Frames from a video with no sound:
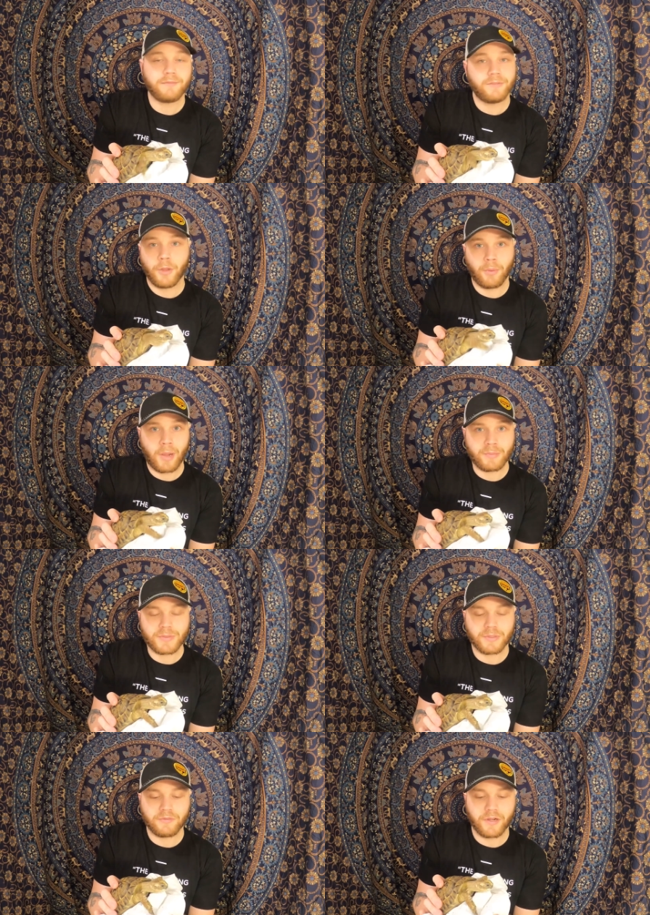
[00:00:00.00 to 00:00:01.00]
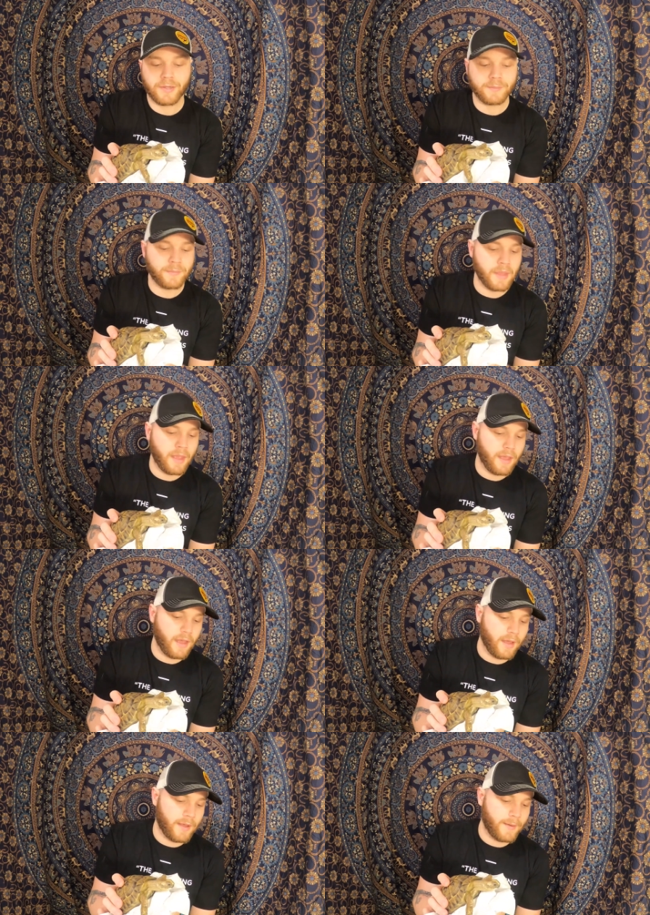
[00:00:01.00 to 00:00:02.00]
no problem so far.
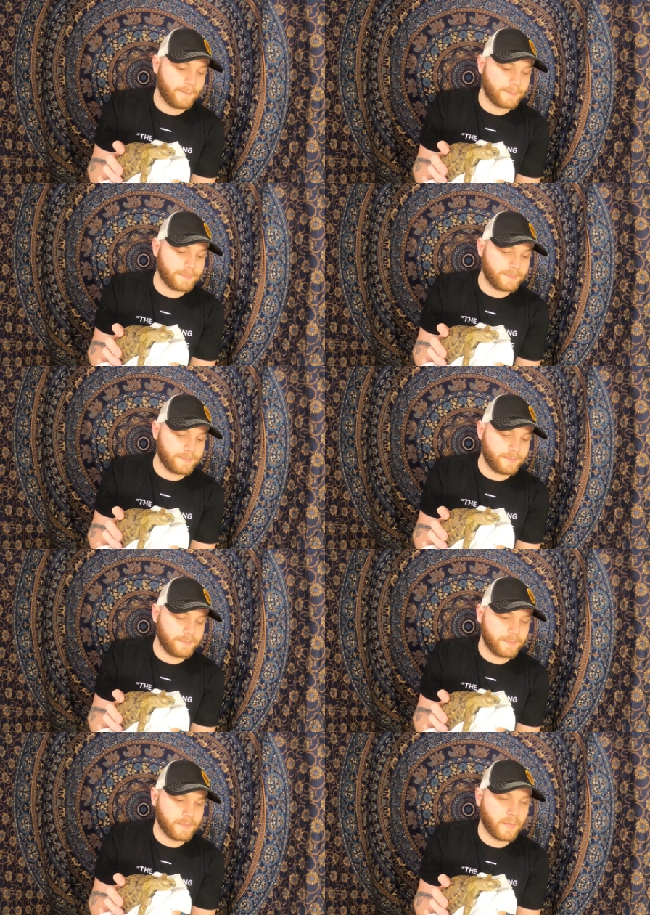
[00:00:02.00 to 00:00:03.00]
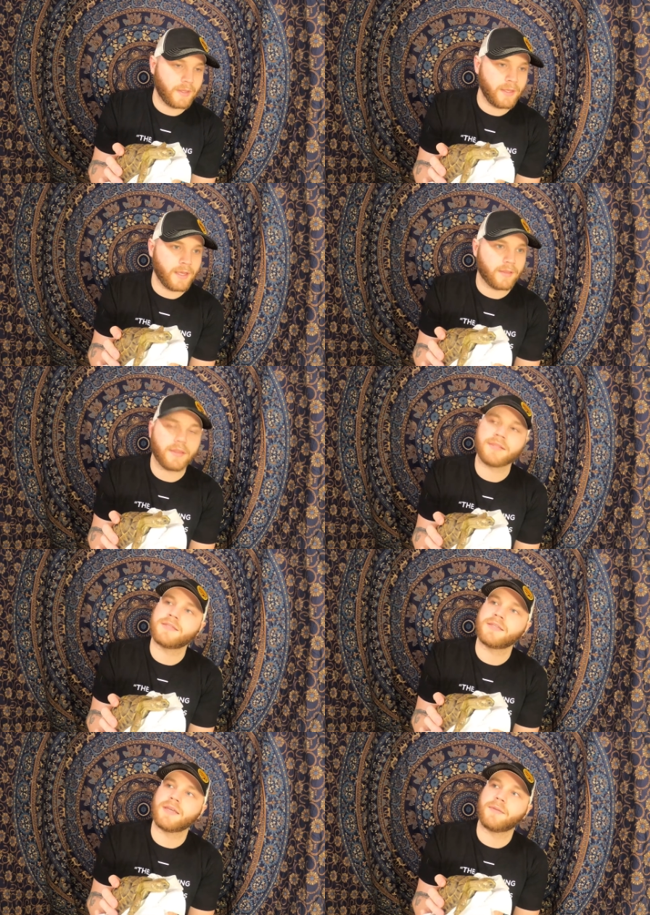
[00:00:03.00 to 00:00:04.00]
Yeah, let's
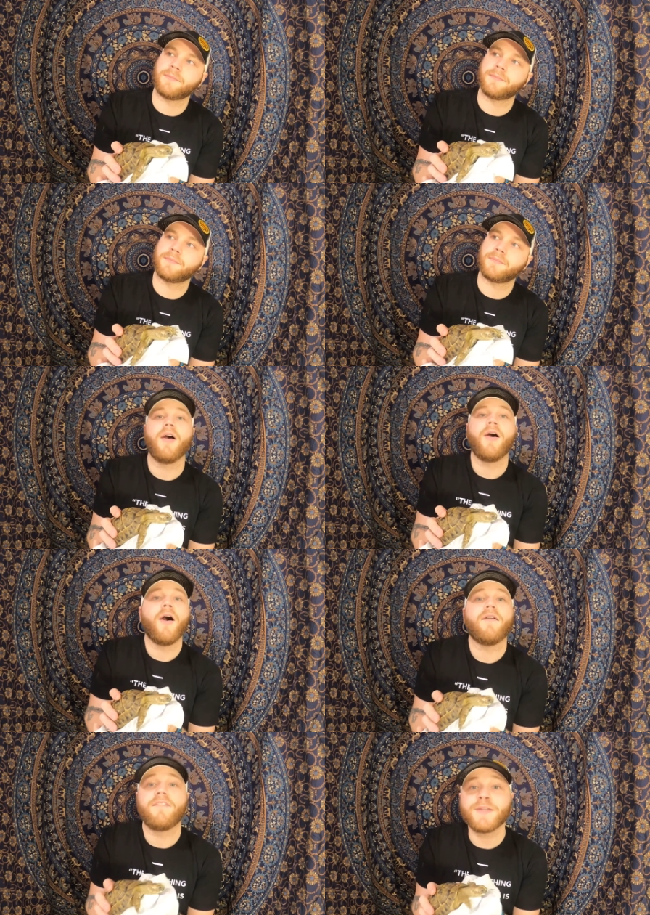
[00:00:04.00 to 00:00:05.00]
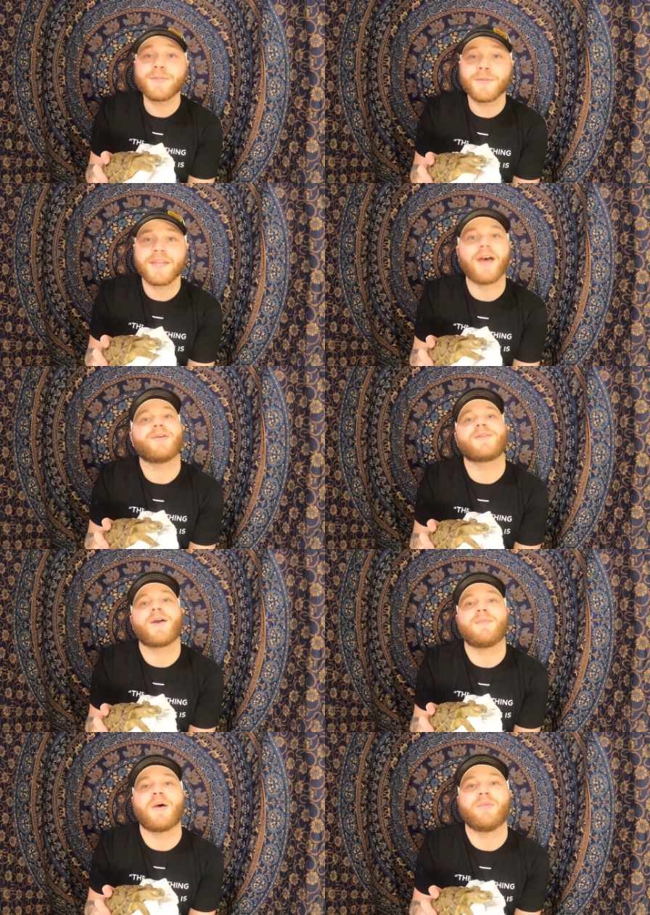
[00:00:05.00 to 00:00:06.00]
see. Eventually, I'll
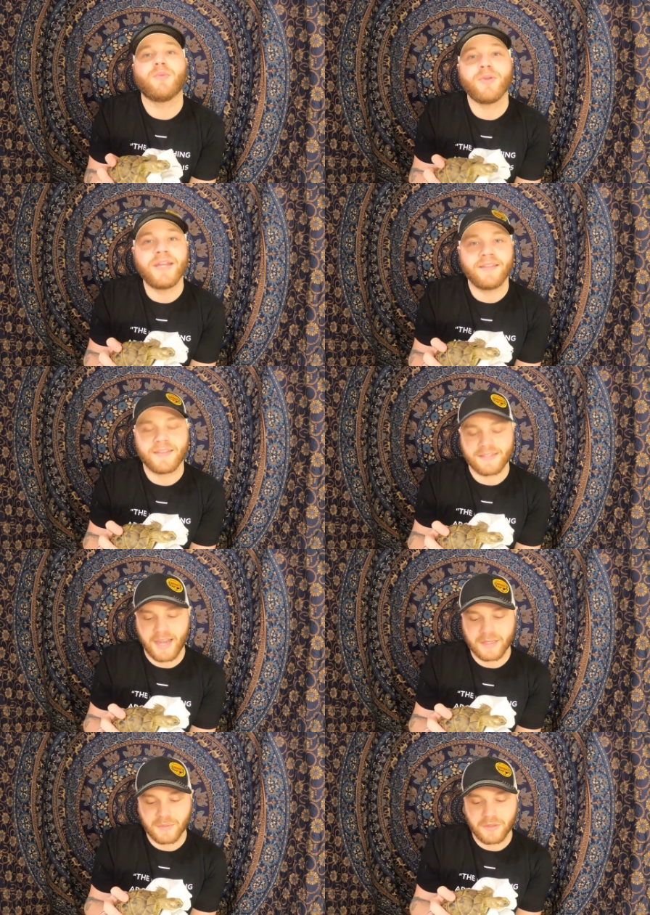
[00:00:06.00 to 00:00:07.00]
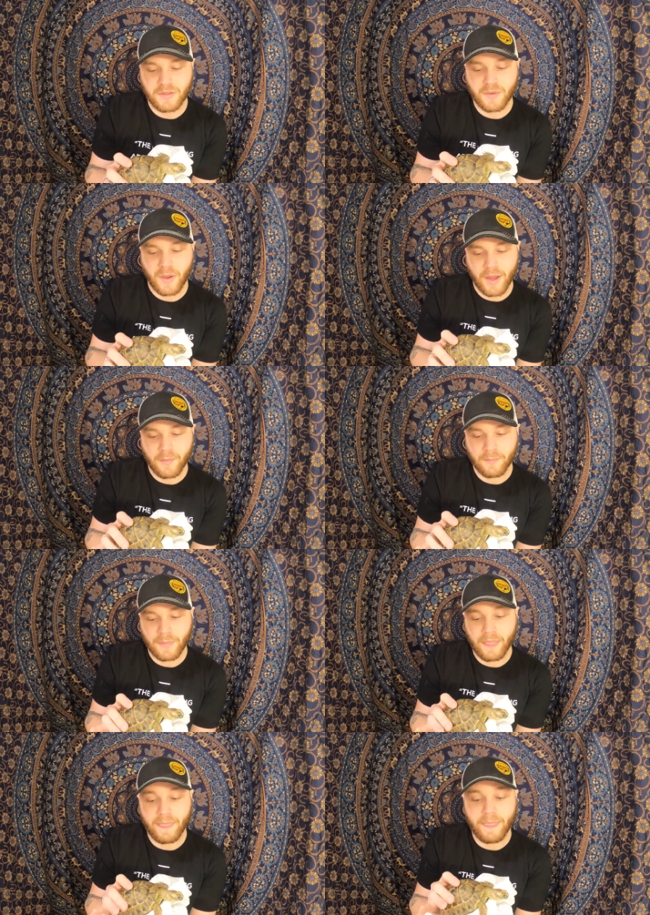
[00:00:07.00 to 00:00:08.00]
talk about breeding these guys with you.
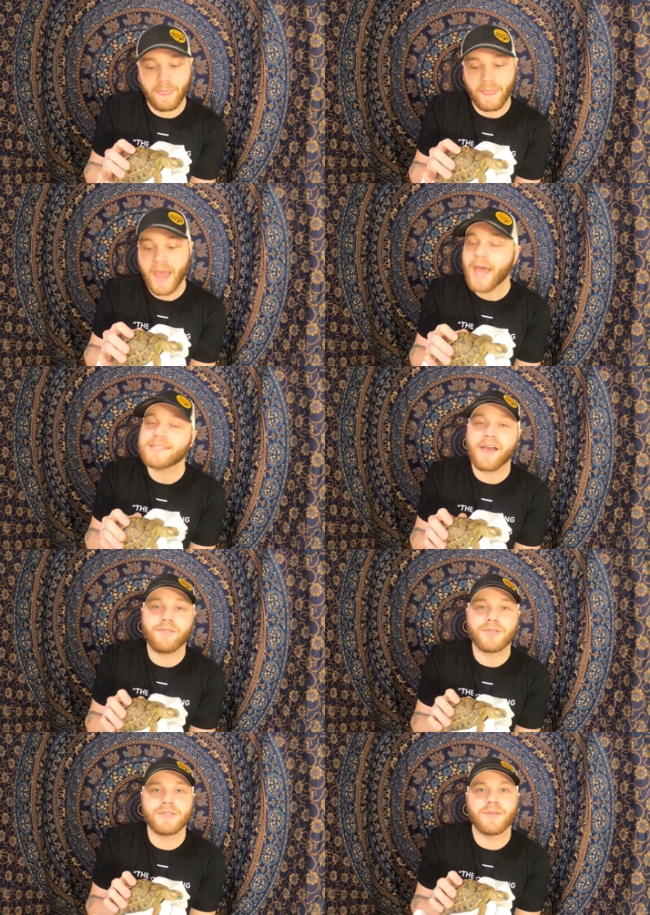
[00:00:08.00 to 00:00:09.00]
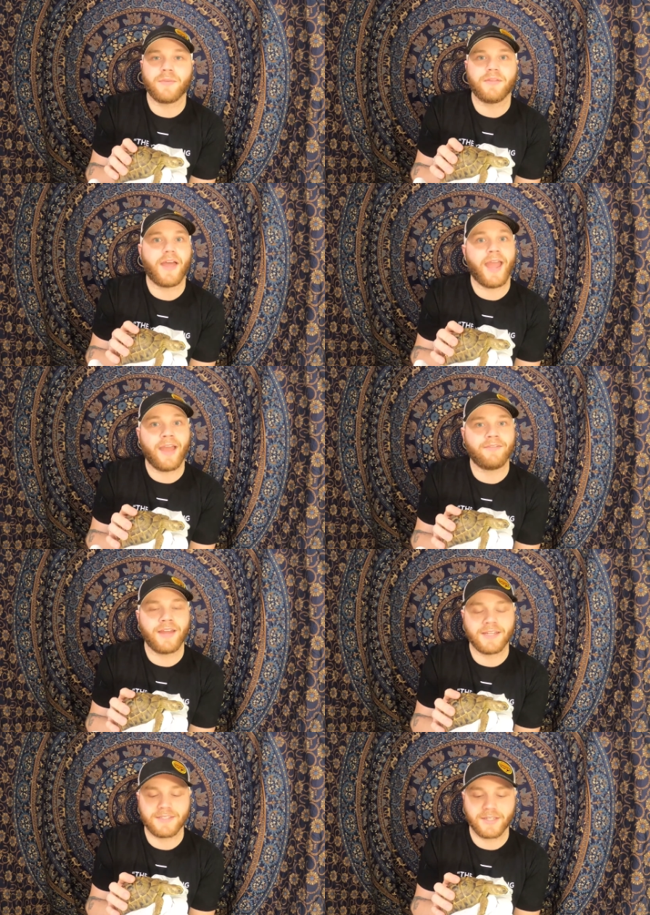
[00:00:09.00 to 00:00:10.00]
That is obviously something that I have
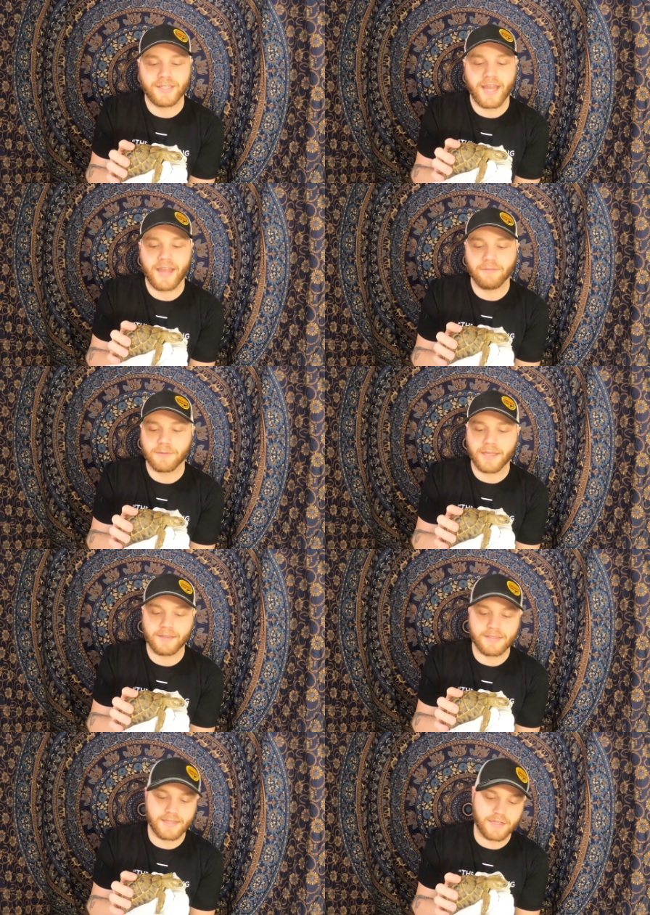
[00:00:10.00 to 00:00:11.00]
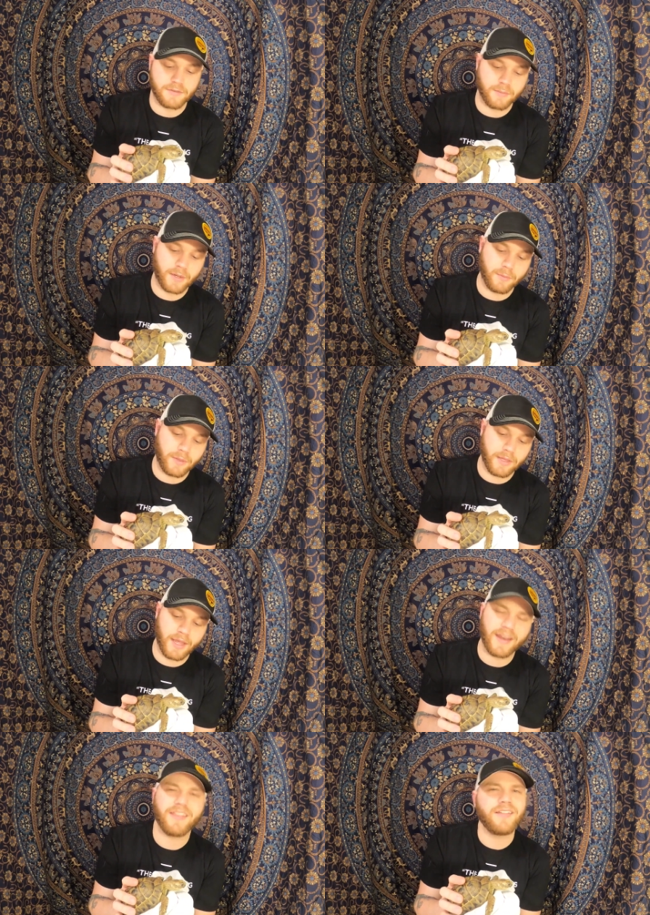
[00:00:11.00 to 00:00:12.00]
not done yet. I've only had these guys for about a week,
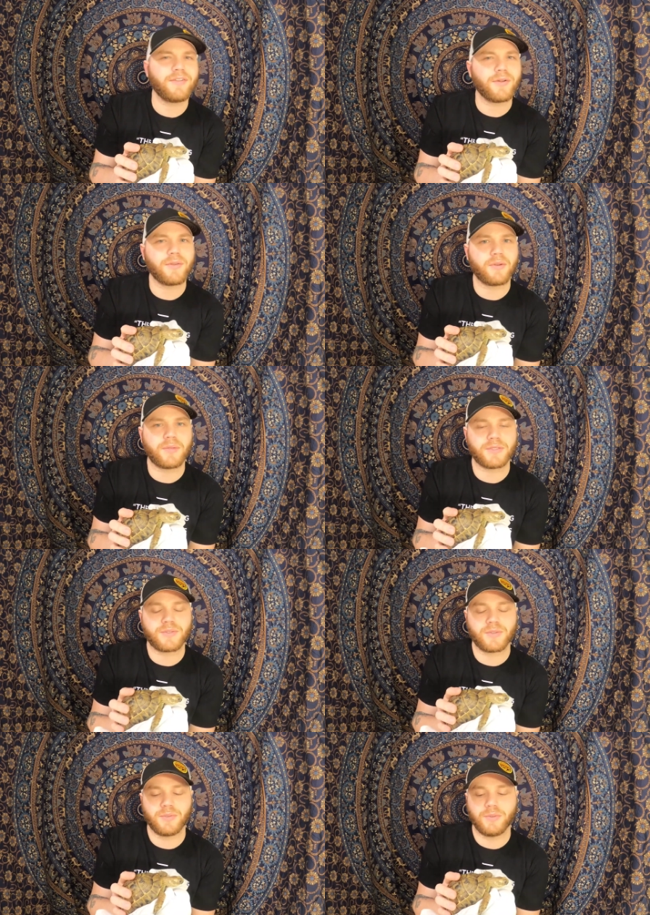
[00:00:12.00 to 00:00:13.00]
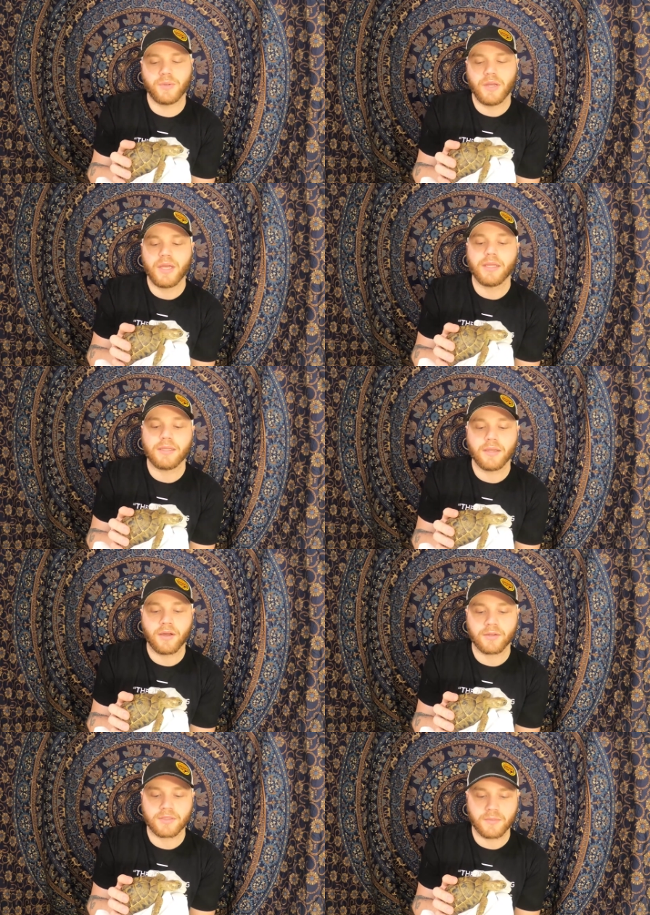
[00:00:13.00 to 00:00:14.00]
and I think they're a little bit too
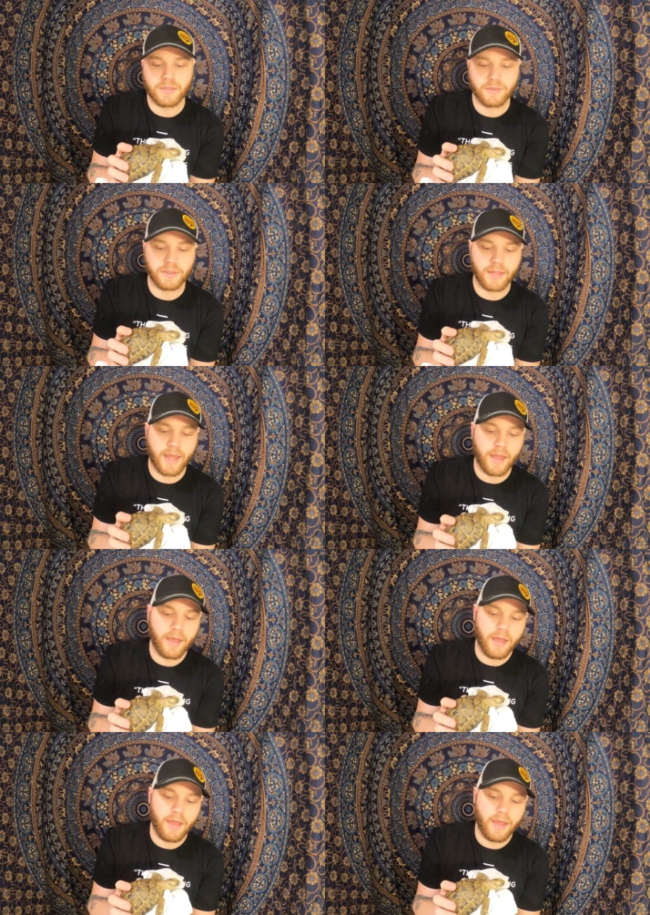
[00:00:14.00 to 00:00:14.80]
young to be doing that.